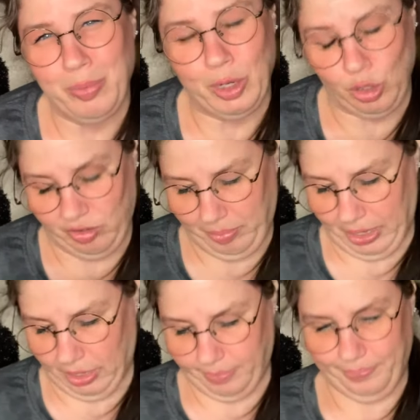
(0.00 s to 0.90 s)
but it looks
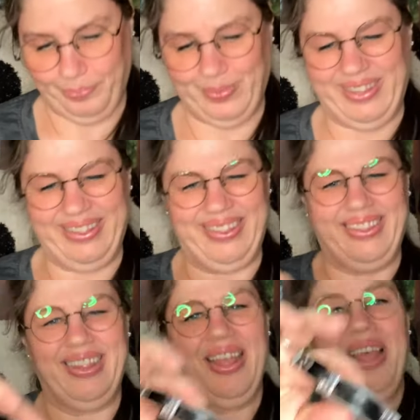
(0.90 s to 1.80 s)
pink.
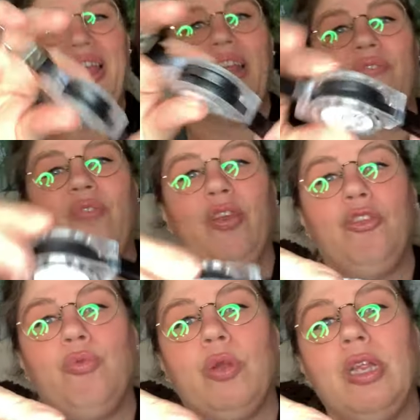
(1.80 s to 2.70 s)
It
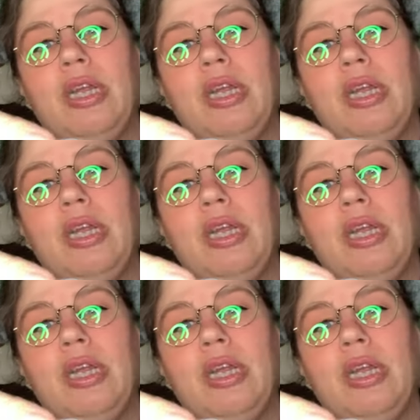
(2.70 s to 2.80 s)
feels really